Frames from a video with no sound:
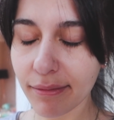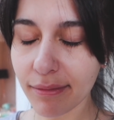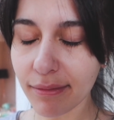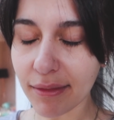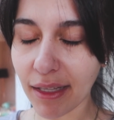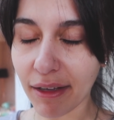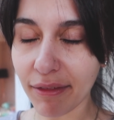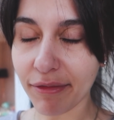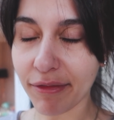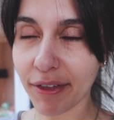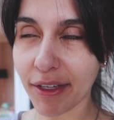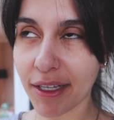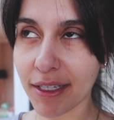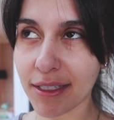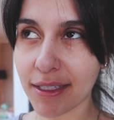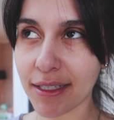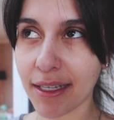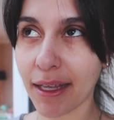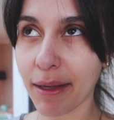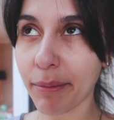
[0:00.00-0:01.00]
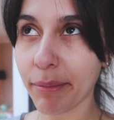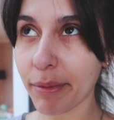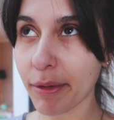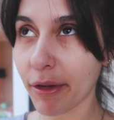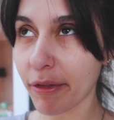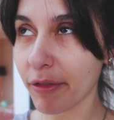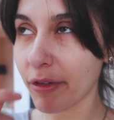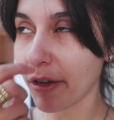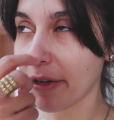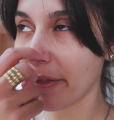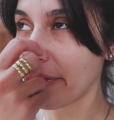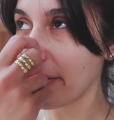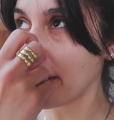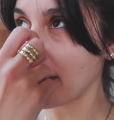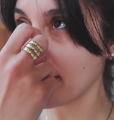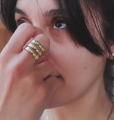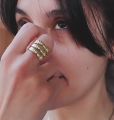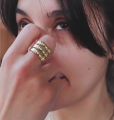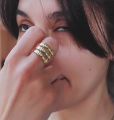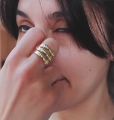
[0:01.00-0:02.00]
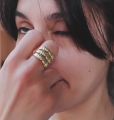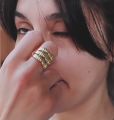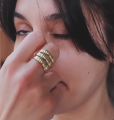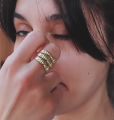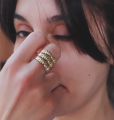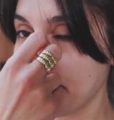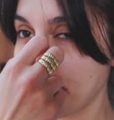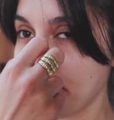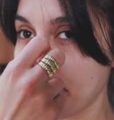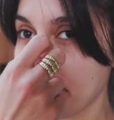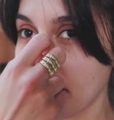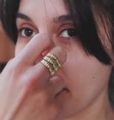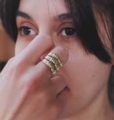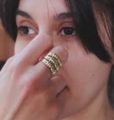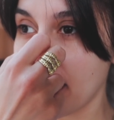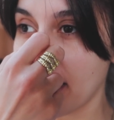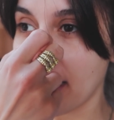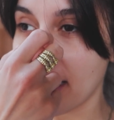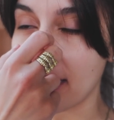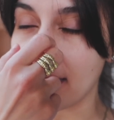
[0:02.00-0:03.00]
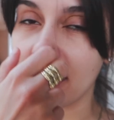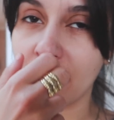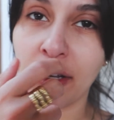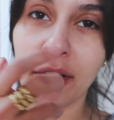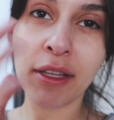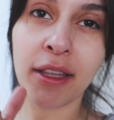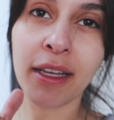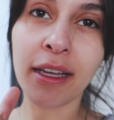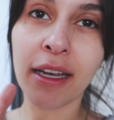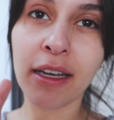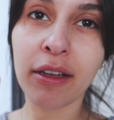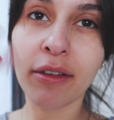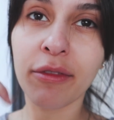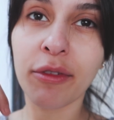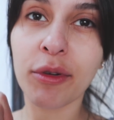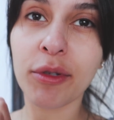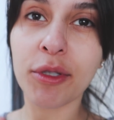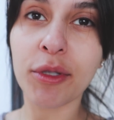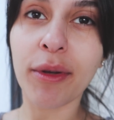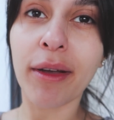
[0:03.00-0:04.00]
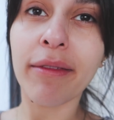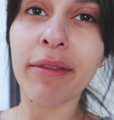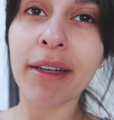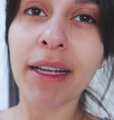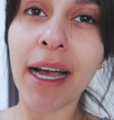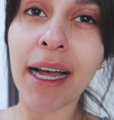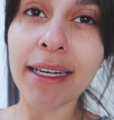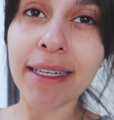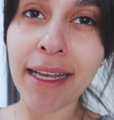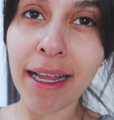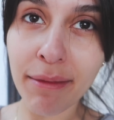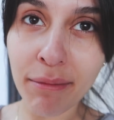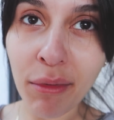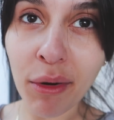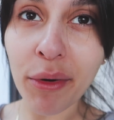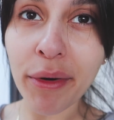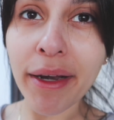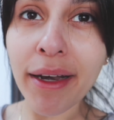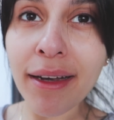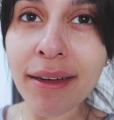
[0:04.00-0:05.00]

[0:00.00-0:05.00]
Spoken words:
That first sip of coffee is the only thing I look forward to every goddamn morning.